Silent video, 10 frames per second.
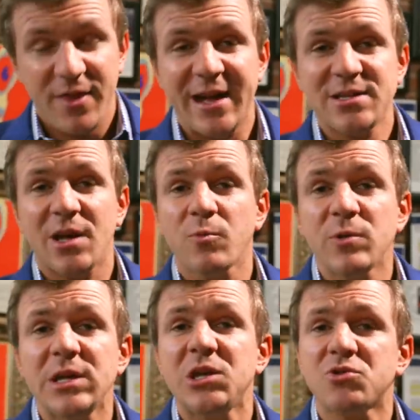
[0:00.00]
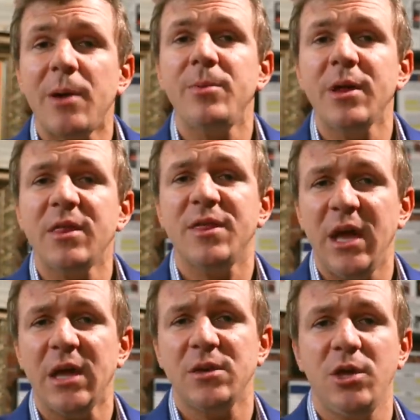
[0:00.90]
That's a really troubling
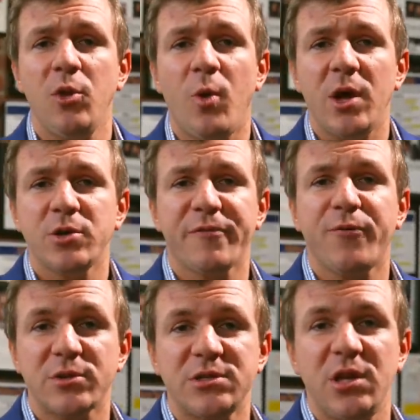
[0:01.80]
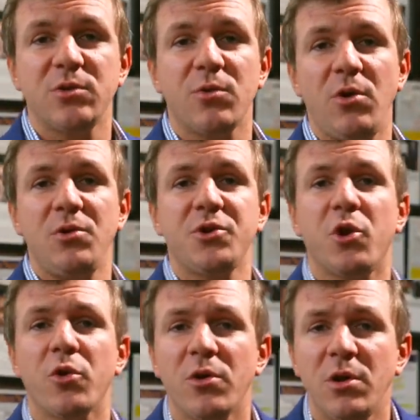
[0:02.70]
thing. Do you want your 14 year old
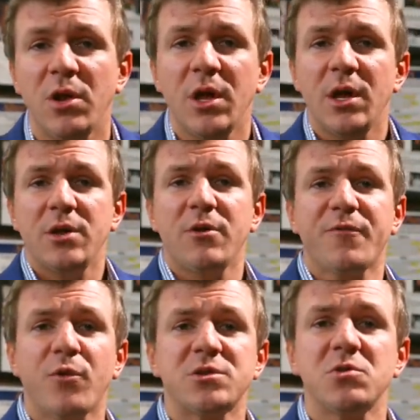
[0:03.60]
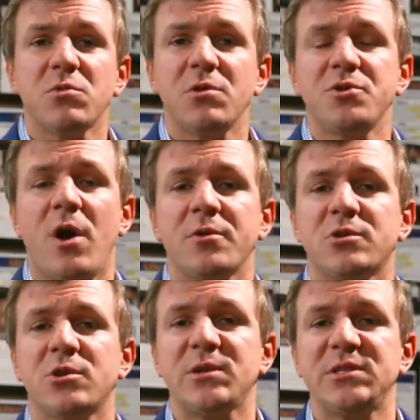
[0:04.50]
girl, your 14 year old daughter
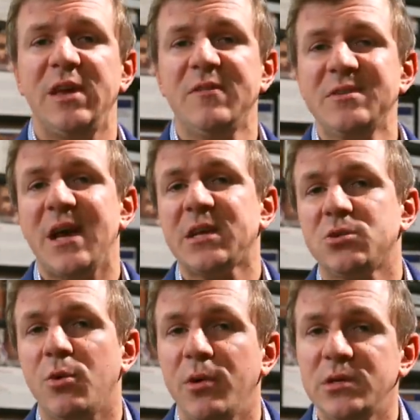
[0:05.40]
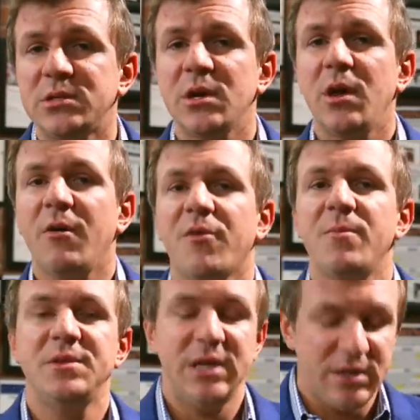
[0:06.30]
to receive sex toys from
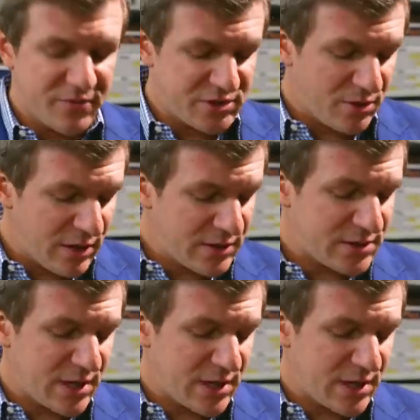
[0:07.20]
the dean of students?